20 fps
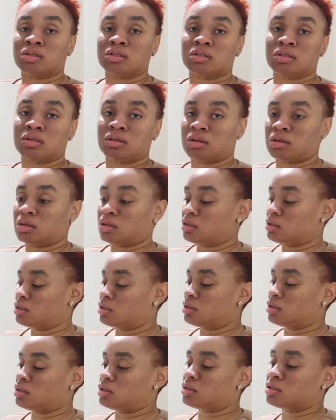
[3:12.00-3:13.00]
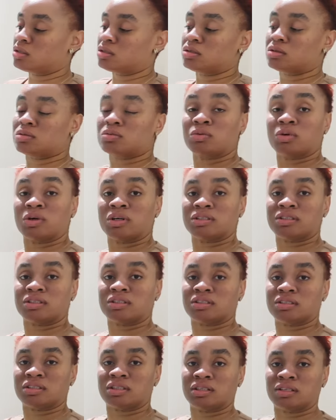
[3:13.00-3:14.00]
so this is what's
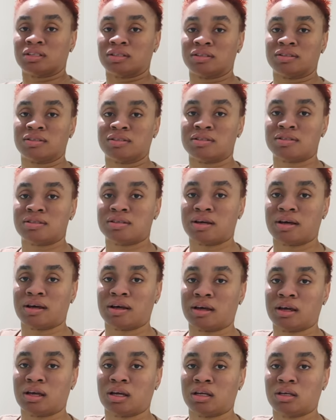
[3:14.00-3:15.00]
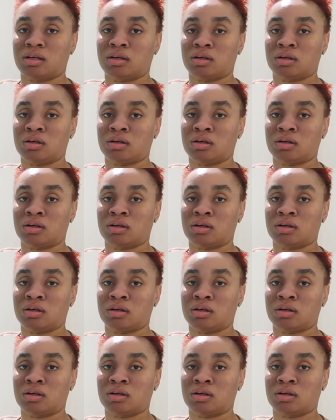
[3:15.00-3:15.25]
inside